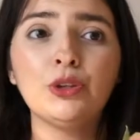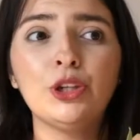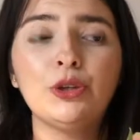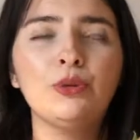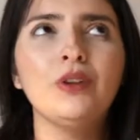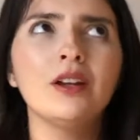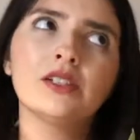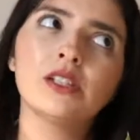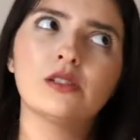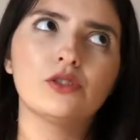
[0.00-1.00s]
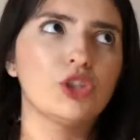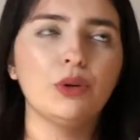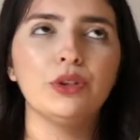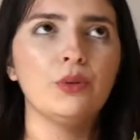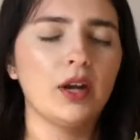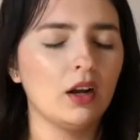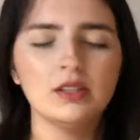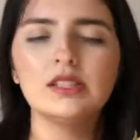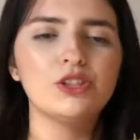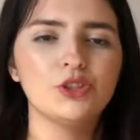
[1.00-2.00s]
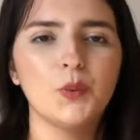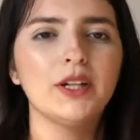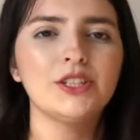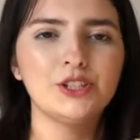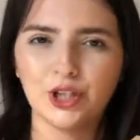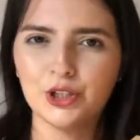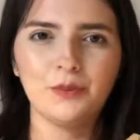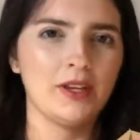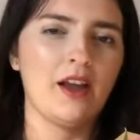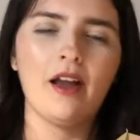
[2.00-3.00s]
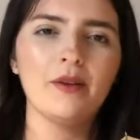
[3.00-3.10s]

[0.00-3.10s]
you, not just show you, I honestly just wanted to document.